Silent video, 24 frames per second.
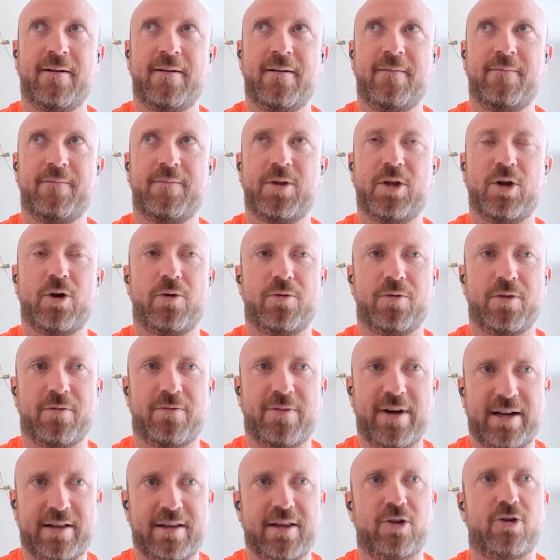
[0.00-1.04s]
the
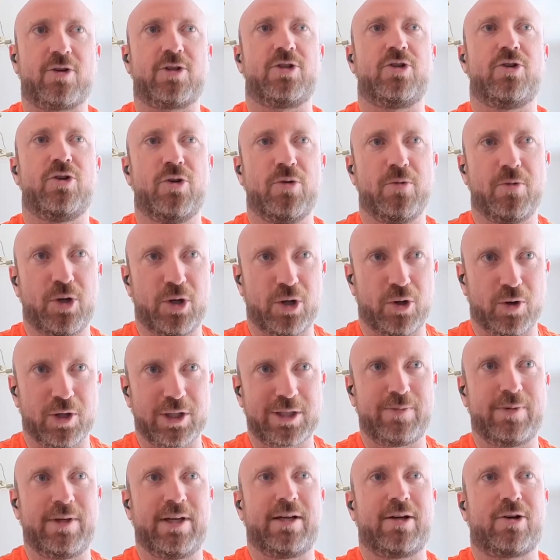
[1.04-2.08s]
fact that there's new
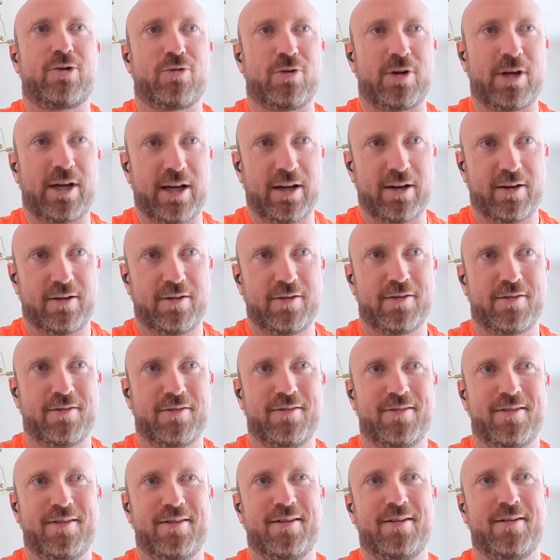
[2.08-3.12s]
units being created
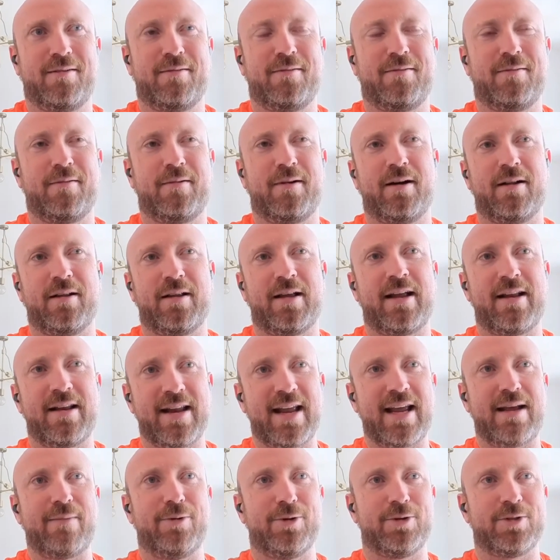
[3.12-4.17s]

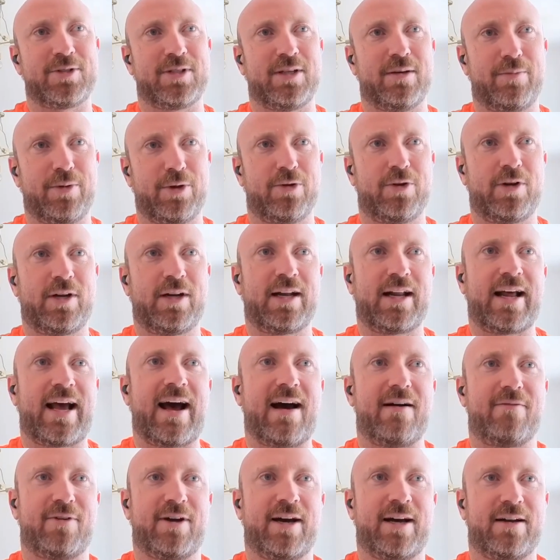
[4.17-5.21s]
enables the ability to
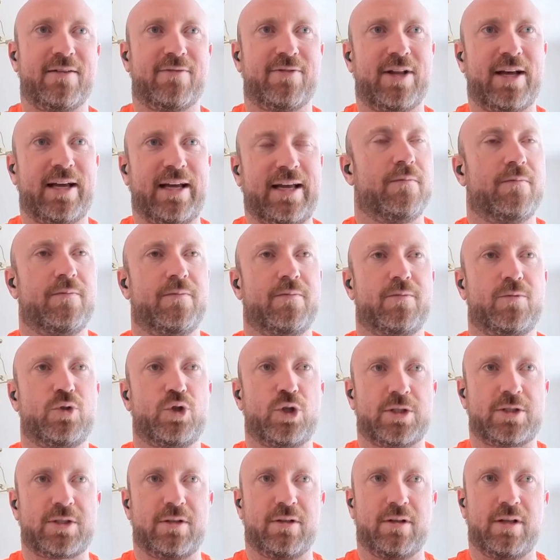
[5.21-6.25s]
have kind of like
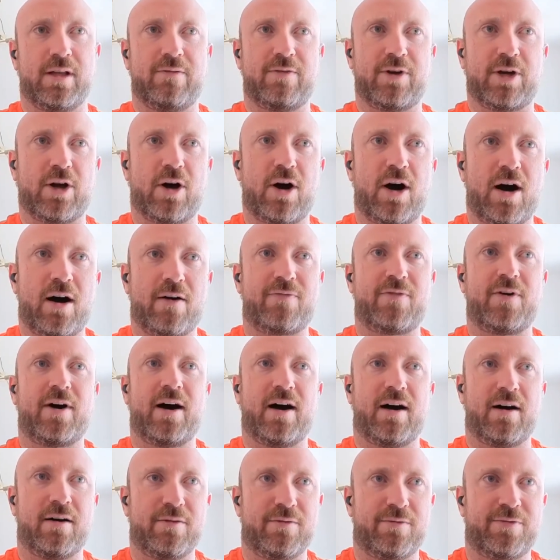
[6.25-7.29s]
just living off
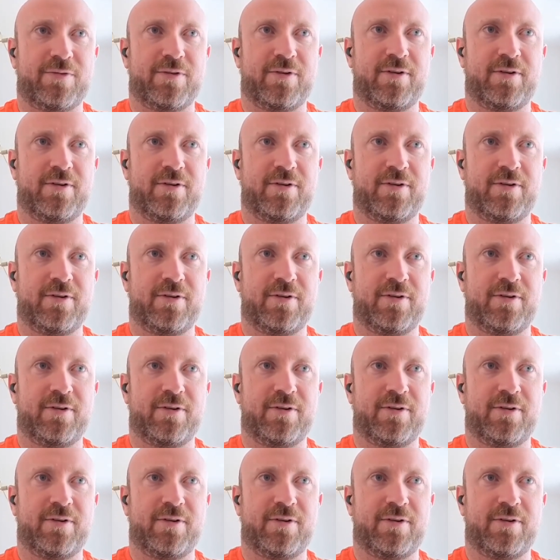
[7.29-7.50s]
of,